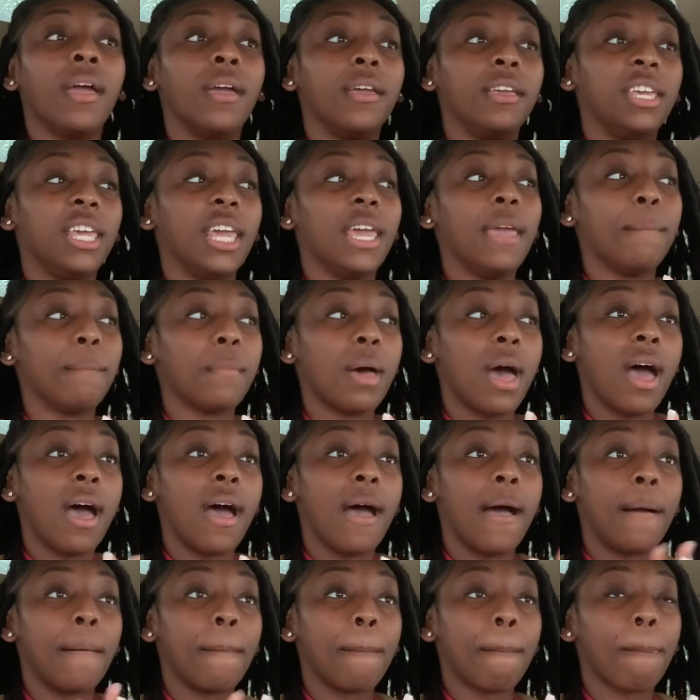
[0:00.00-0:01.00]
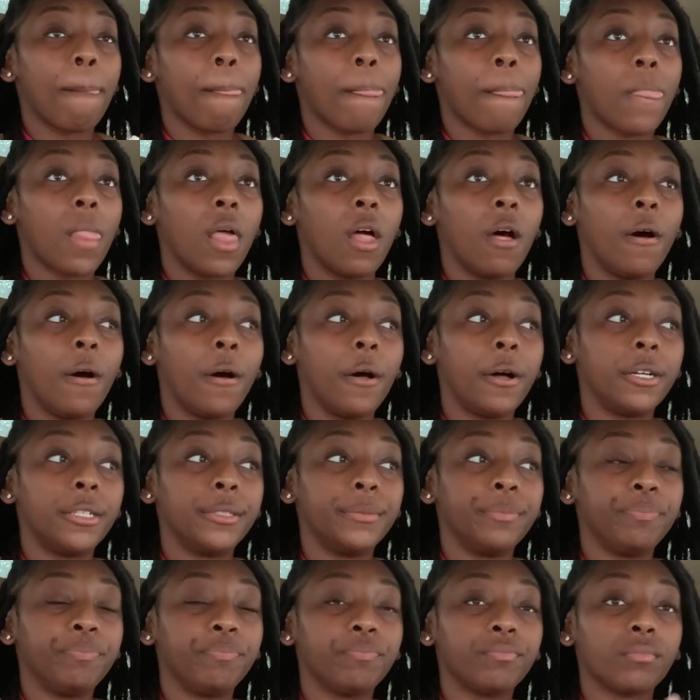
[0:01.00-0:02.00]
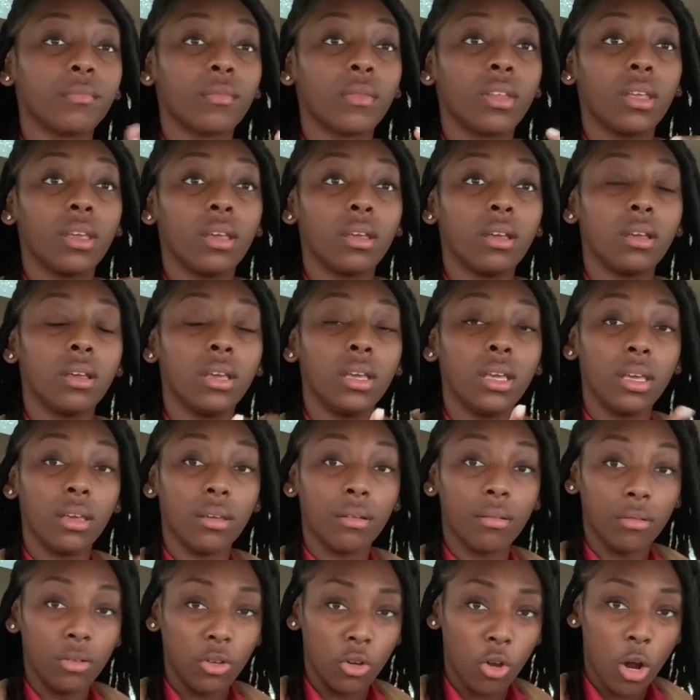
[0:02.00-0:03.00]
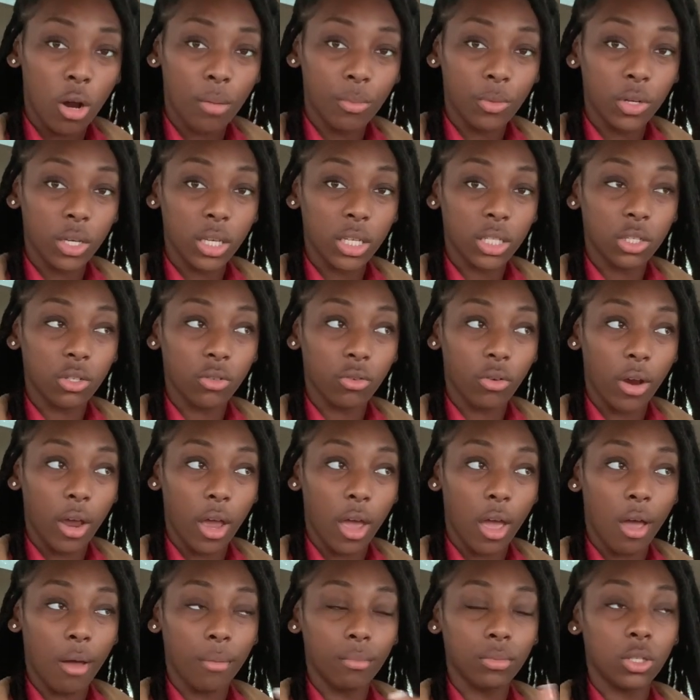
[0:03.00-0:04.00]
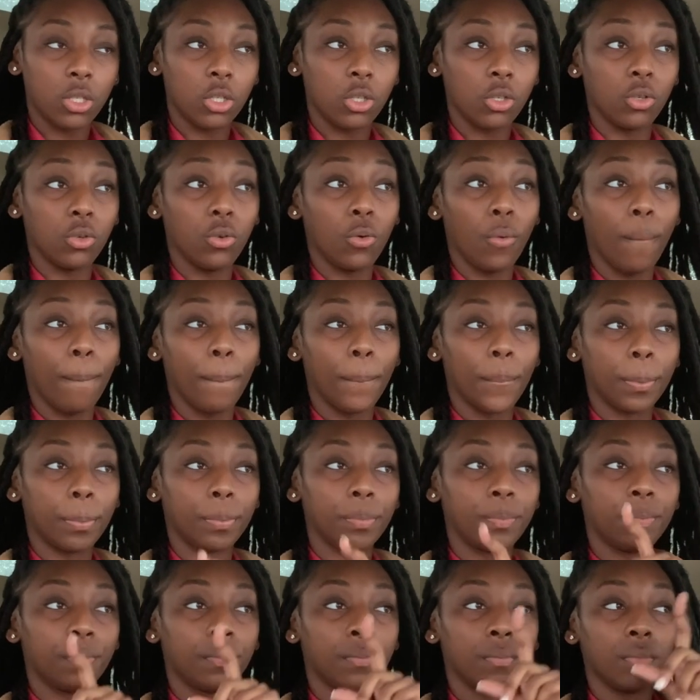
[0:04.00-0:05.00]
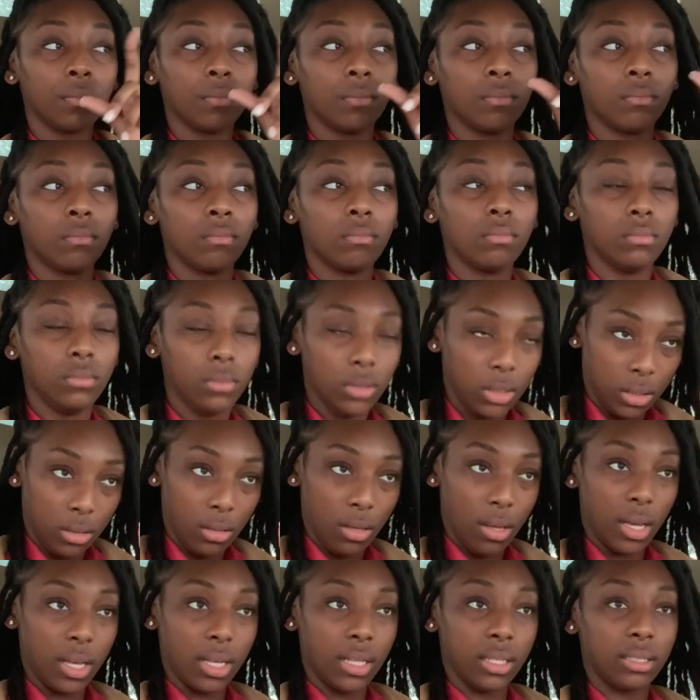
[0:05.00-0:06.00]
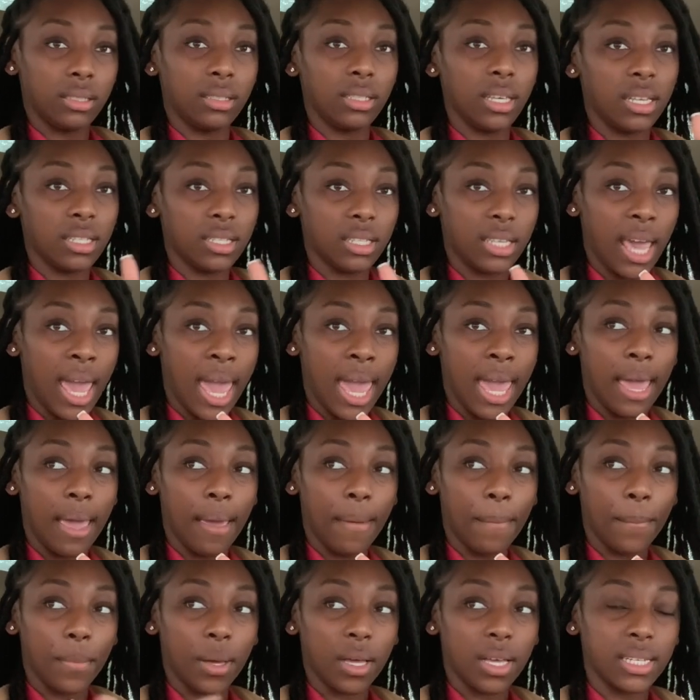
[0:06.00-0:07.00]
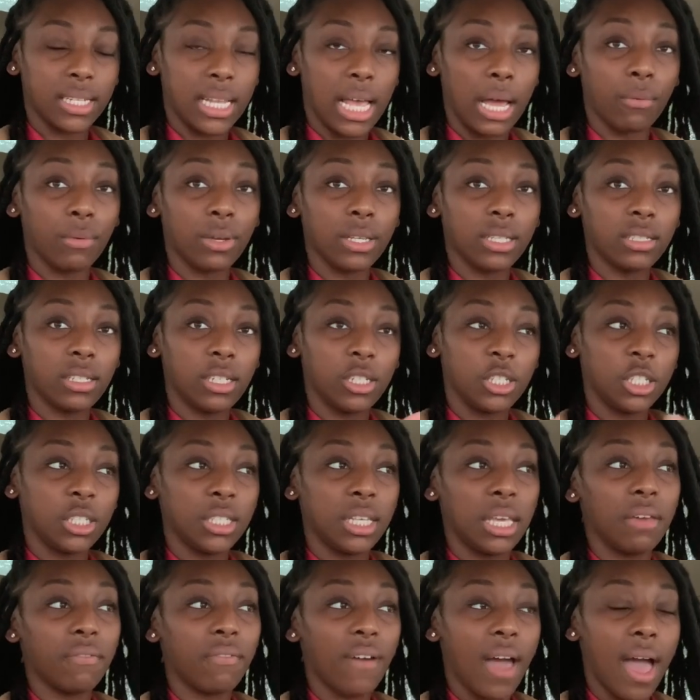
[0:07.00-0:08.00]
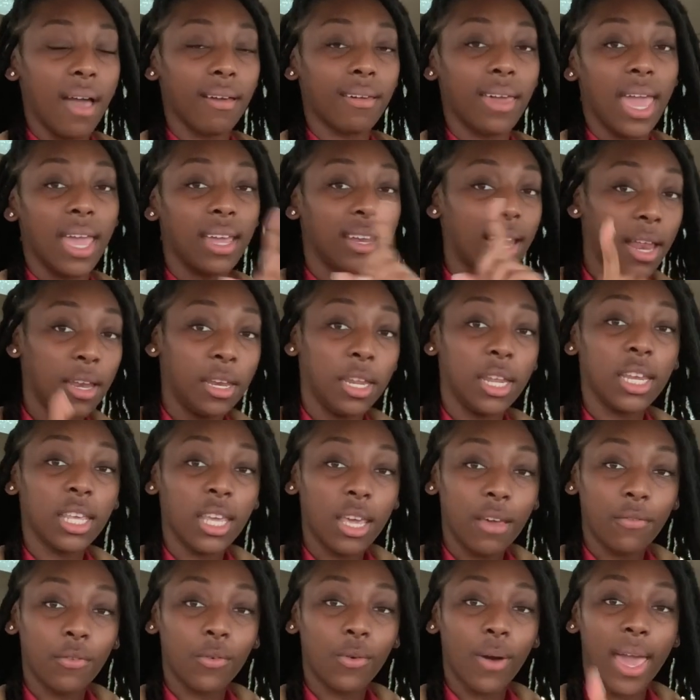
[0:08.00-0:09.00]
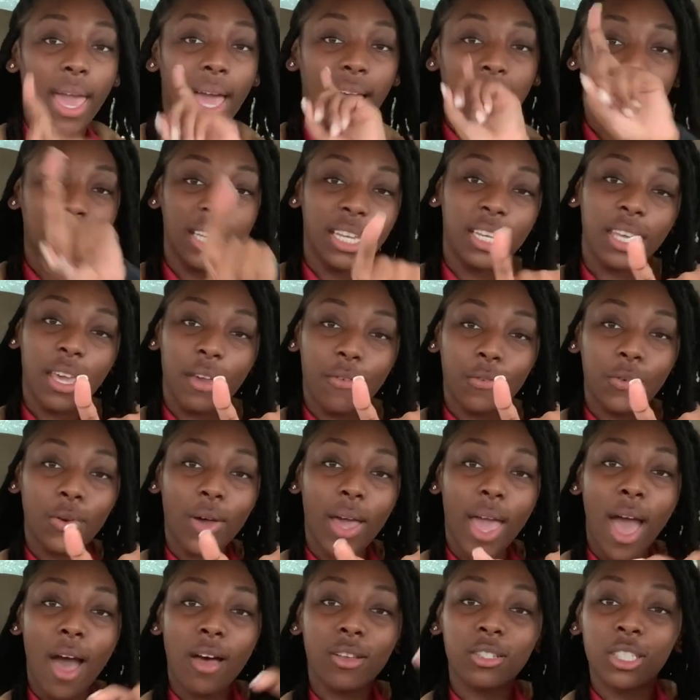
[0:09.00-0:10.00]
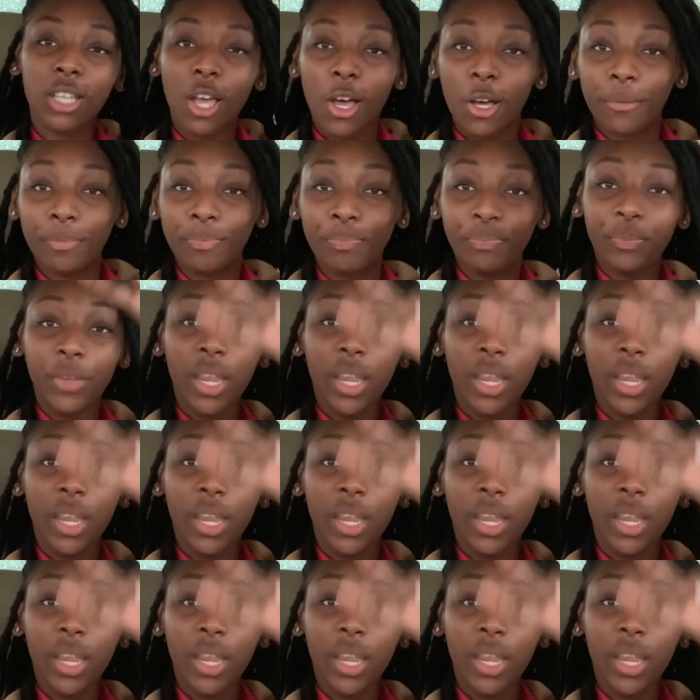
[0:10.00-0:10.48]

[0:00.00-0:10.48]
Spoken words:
get my normal Instagram to 6k because I recently just hit 5k and I did a giveaway. I sent the giveaway out, so